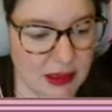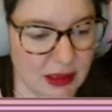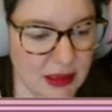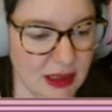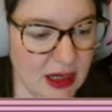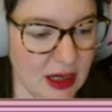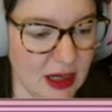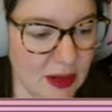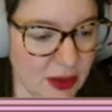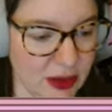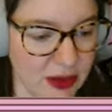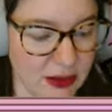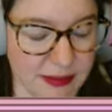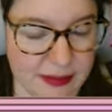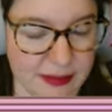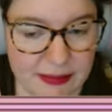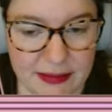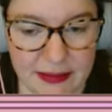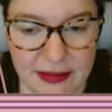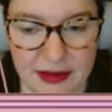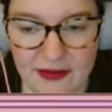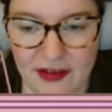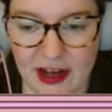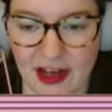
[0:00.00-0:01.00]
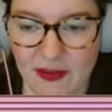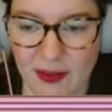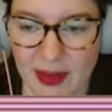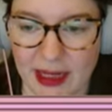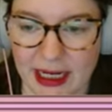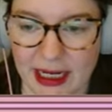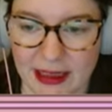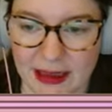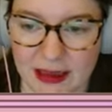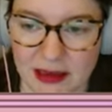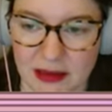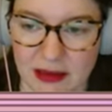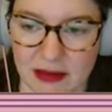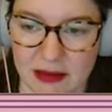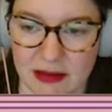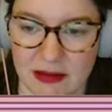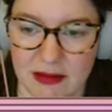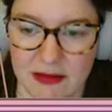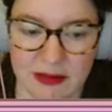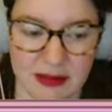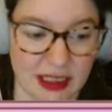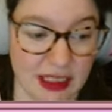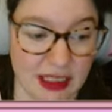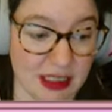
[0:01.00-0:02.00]
I will. 5 minutes.
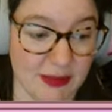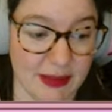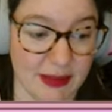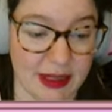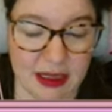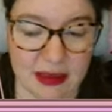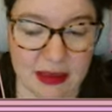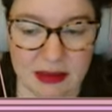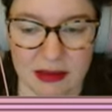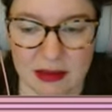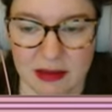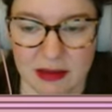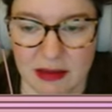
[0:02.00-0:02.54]
6 minutes.